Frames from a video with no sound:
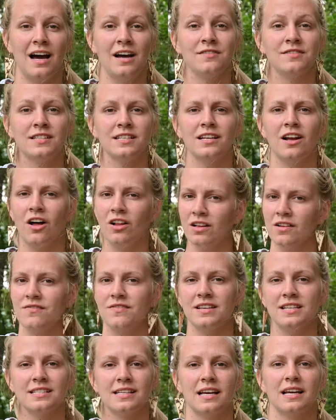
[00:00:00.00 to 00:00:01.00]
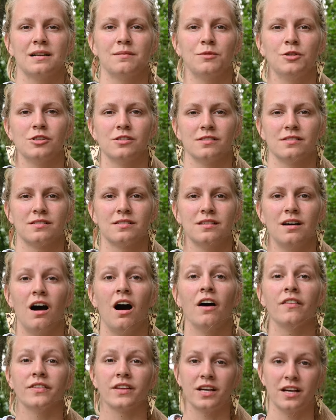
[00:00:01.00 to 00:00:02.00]
I've seen all of these animals
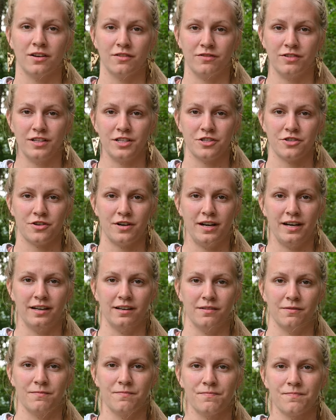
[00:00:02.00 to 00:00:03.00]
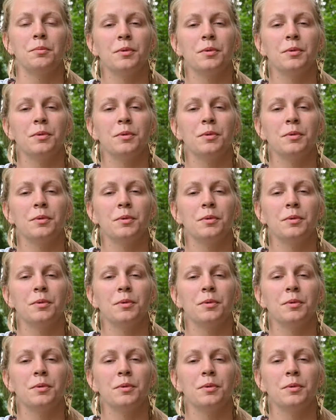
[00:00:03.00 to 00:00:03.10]
on the Gunflint Trail,